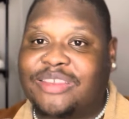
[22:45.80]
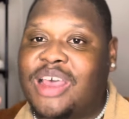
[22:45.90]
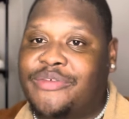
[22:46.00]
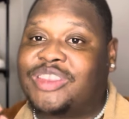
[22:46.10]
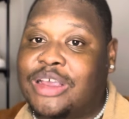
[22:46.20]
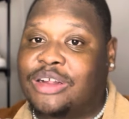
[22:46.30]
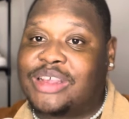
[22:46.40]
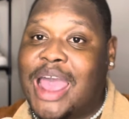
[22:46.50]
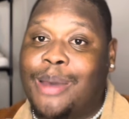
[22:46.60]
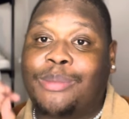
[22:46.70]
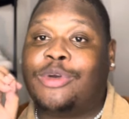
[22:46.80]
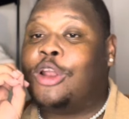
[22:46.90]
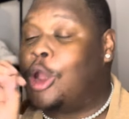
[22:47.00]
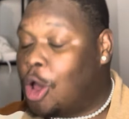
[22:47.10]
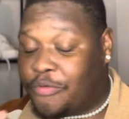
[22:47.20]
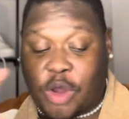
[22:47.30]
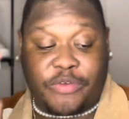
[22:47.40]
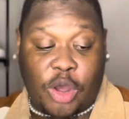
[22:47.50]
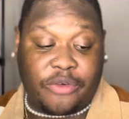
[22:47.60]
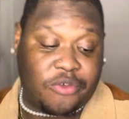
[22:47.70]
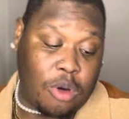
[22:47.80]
every single time. Love, love, love.